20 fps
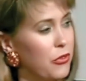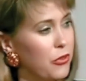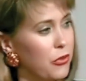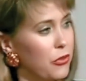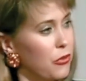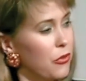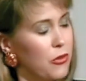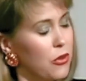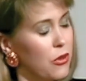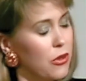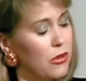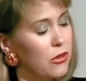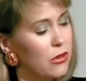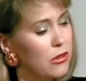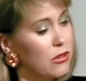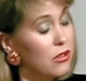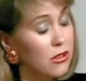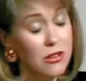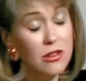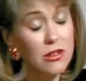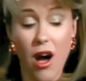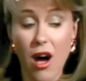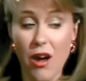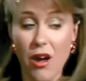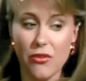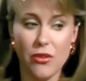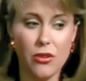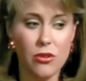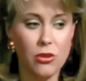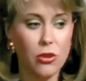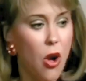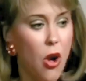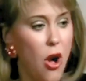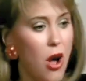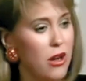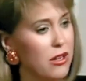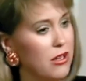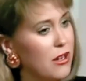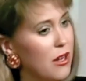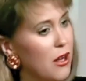But you have been a star